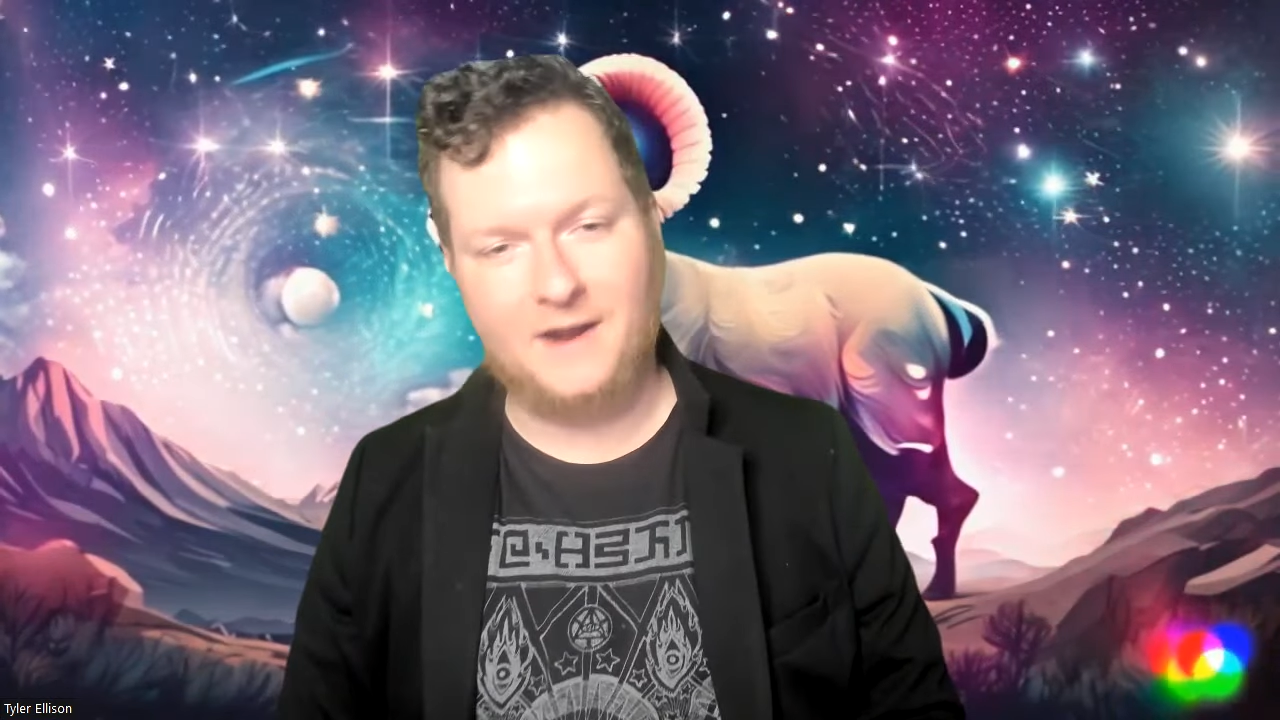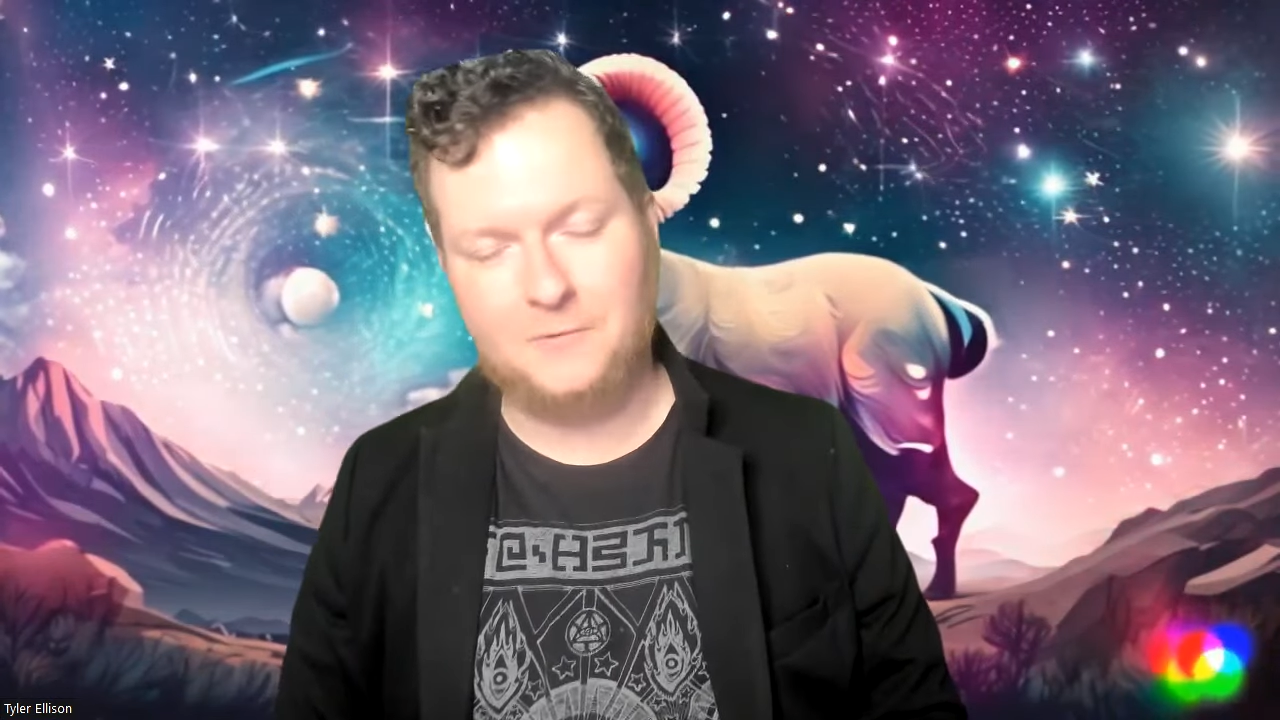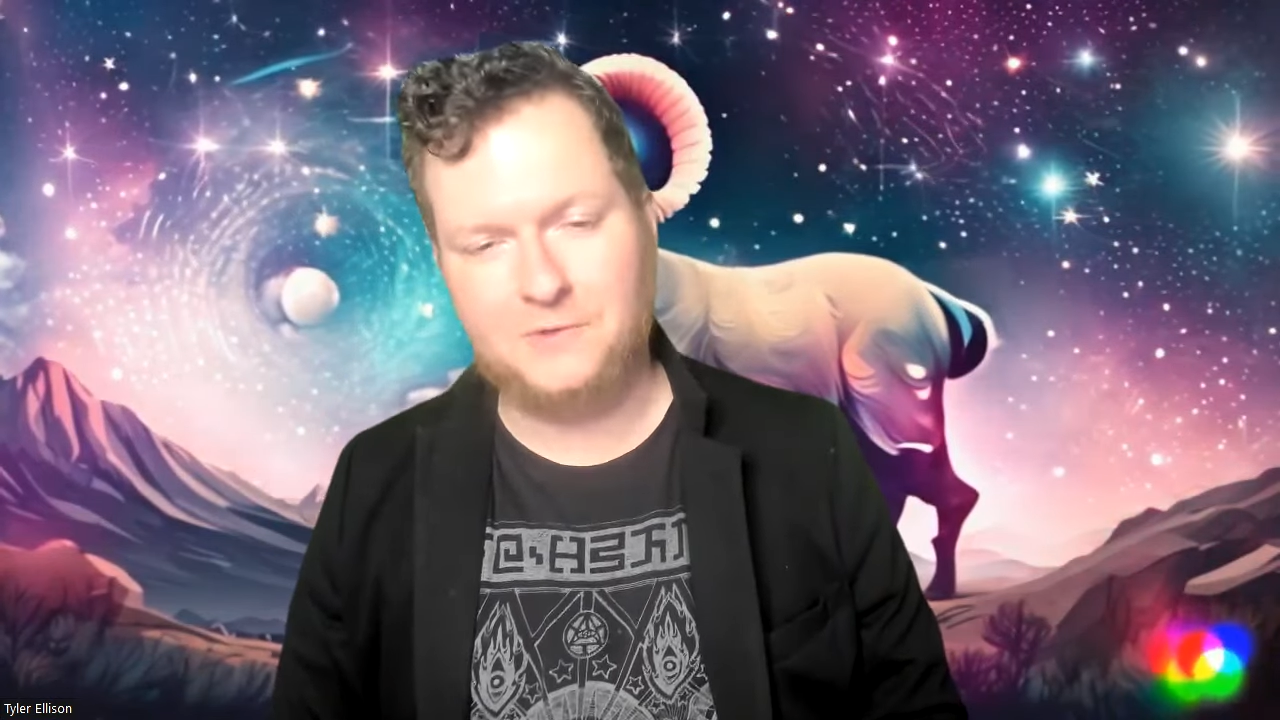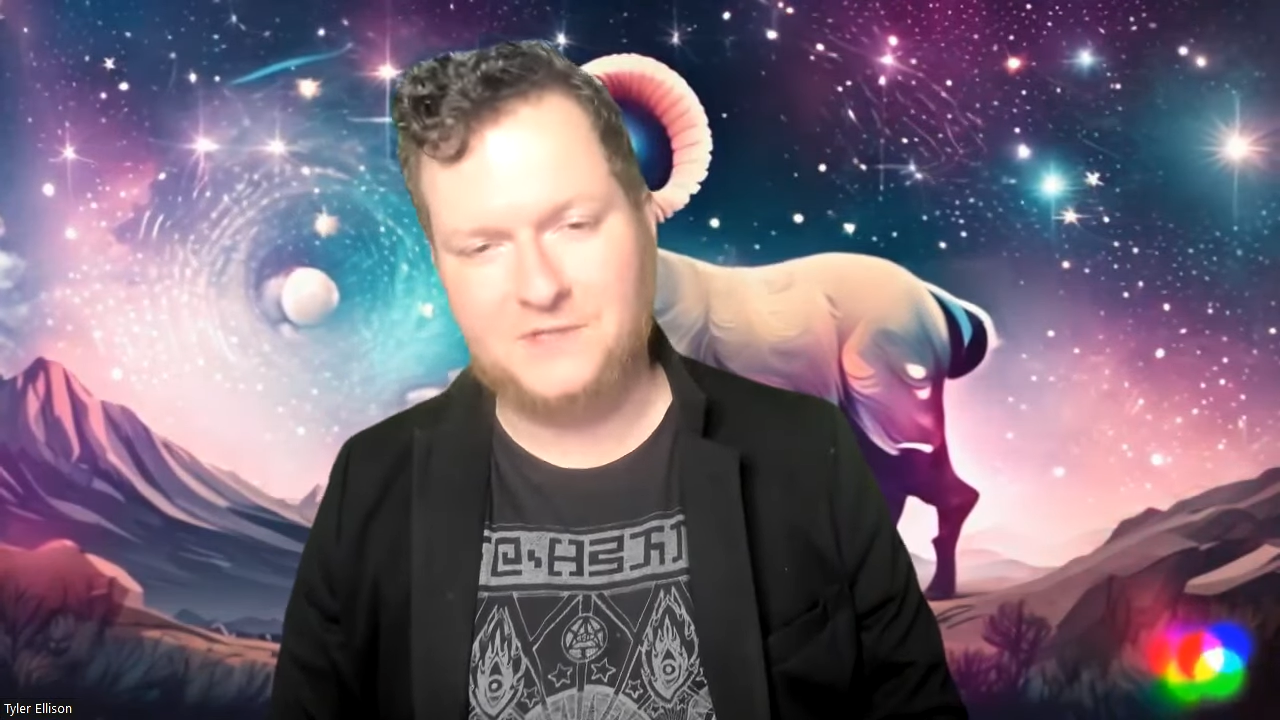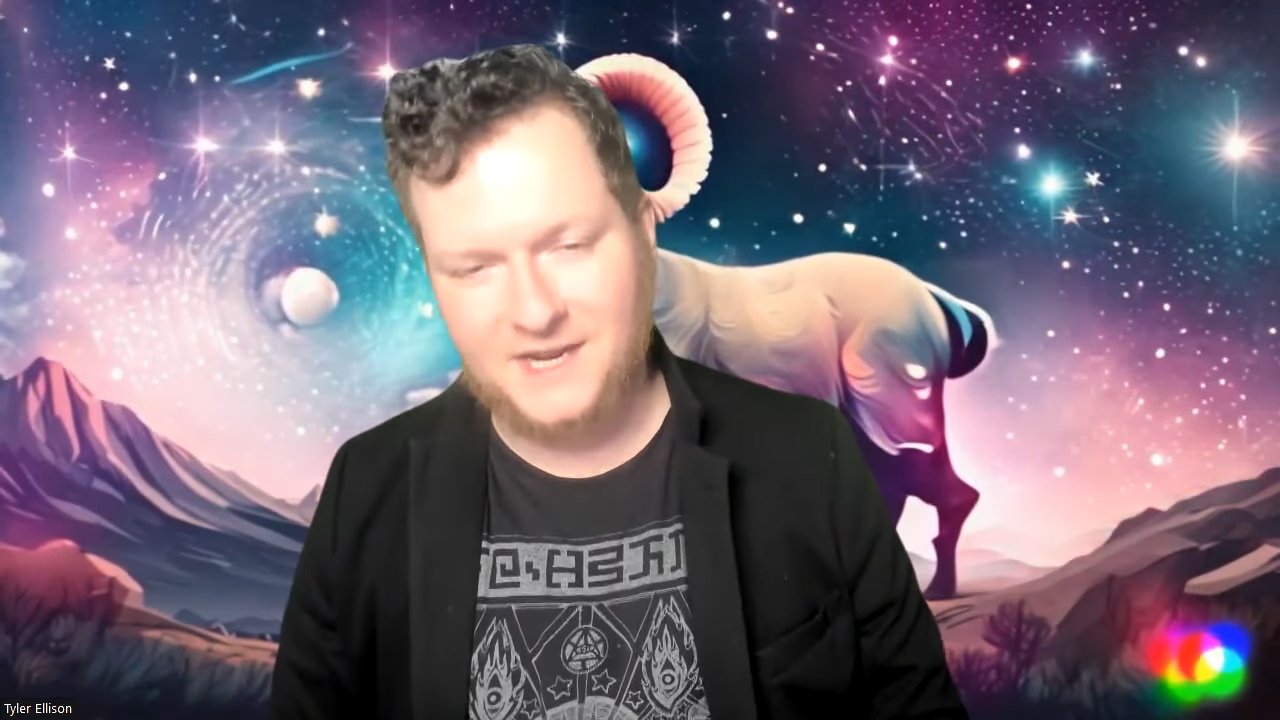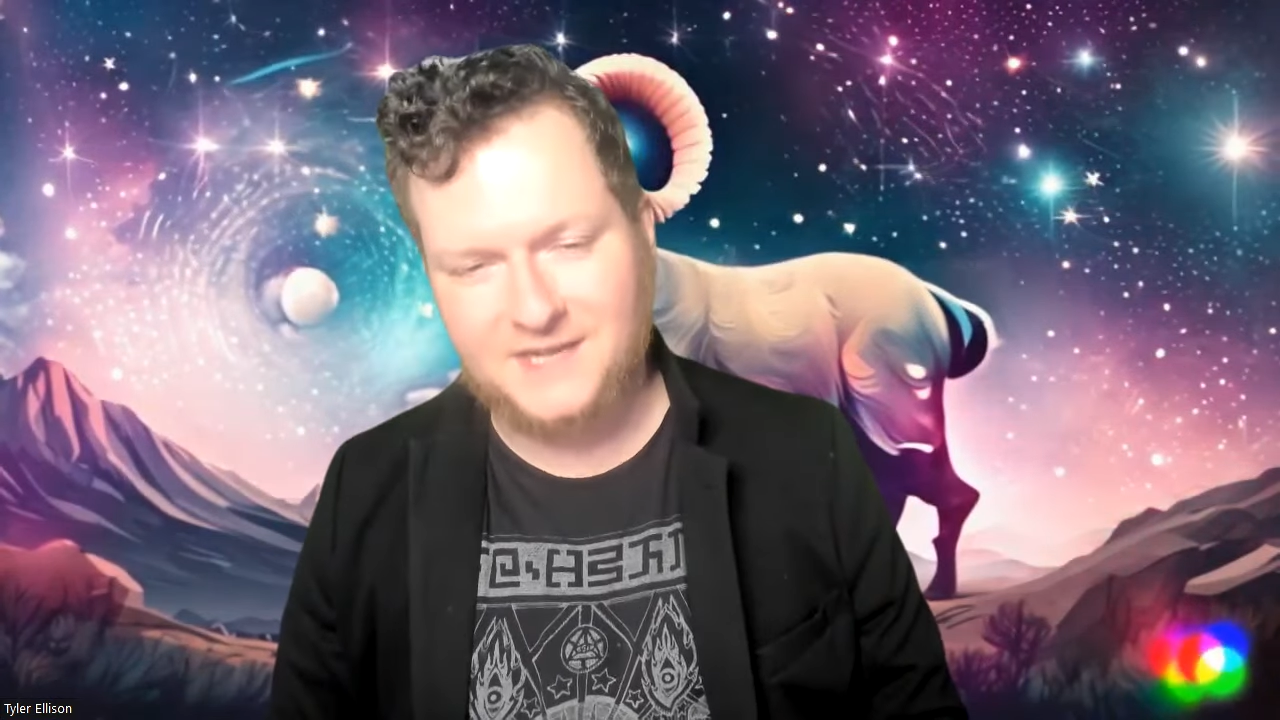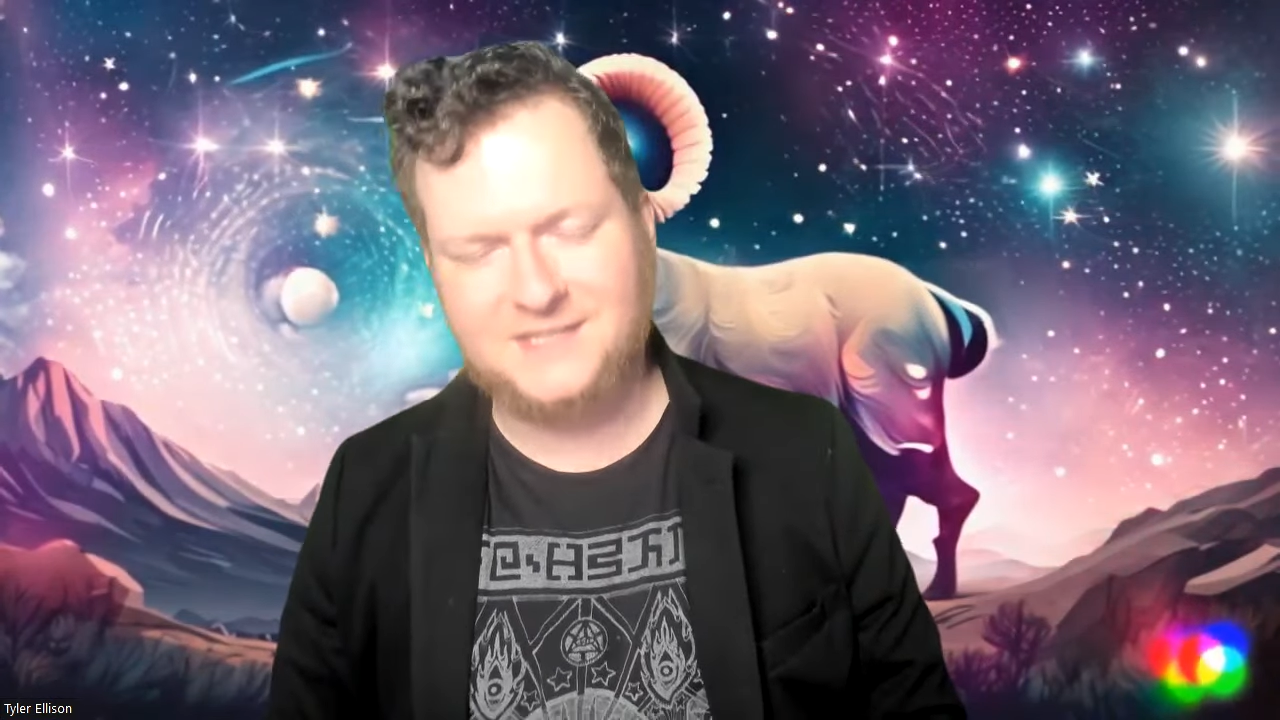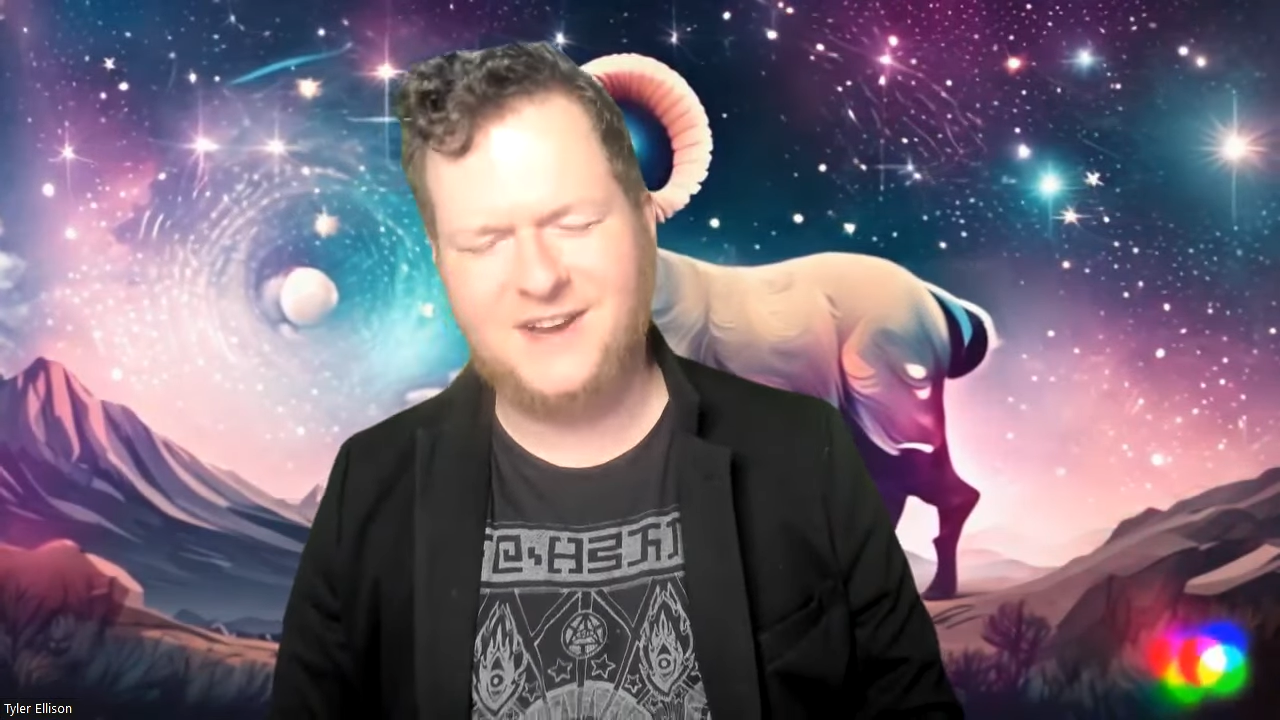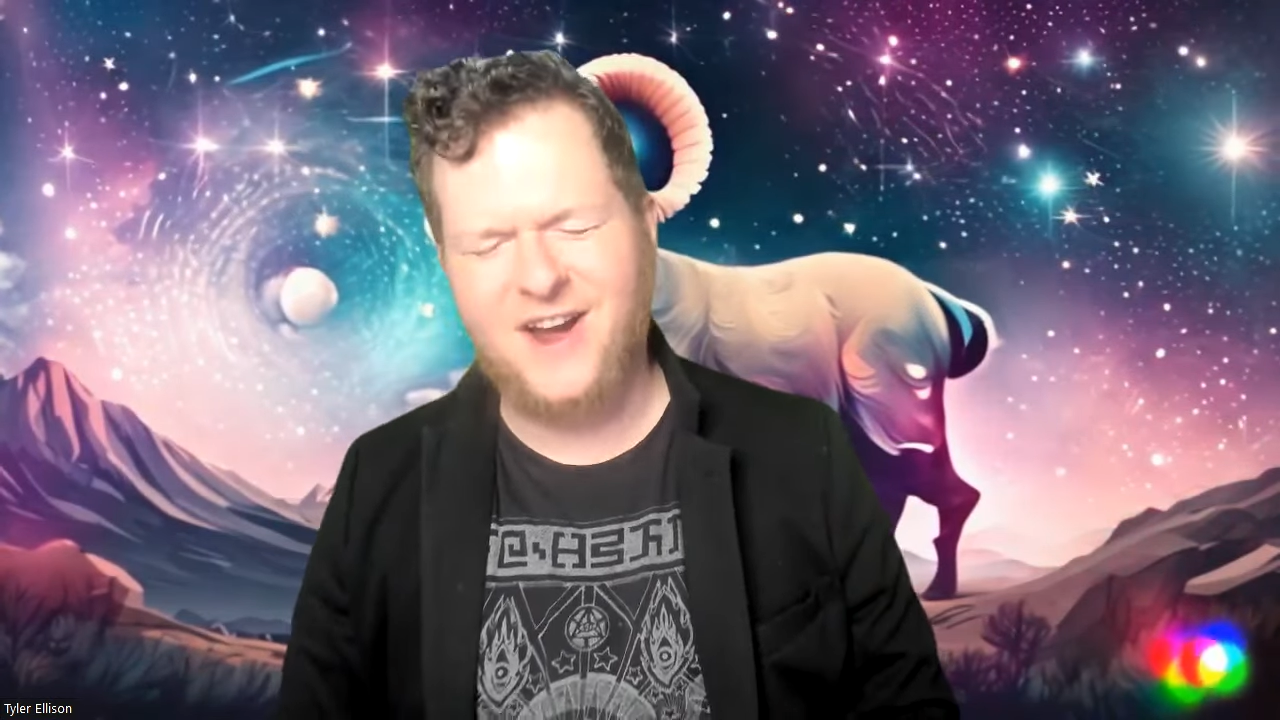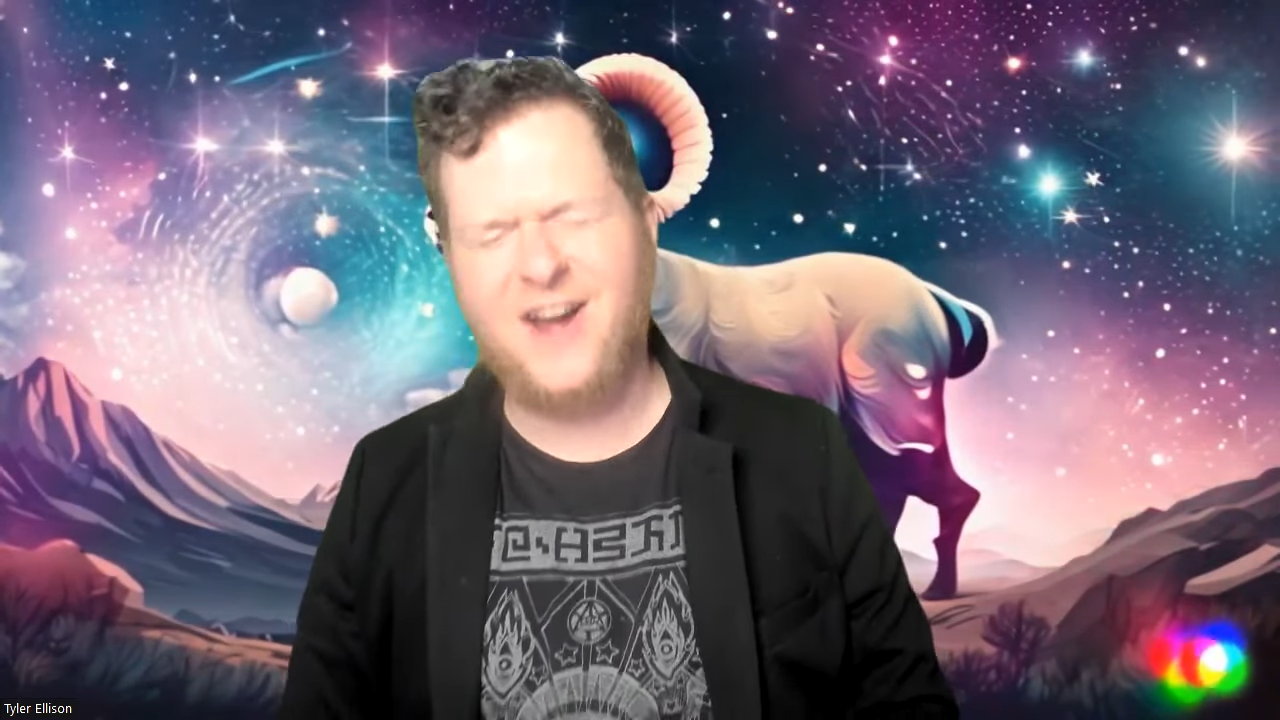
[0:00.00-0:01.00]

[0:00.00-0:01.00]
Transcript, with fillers: our date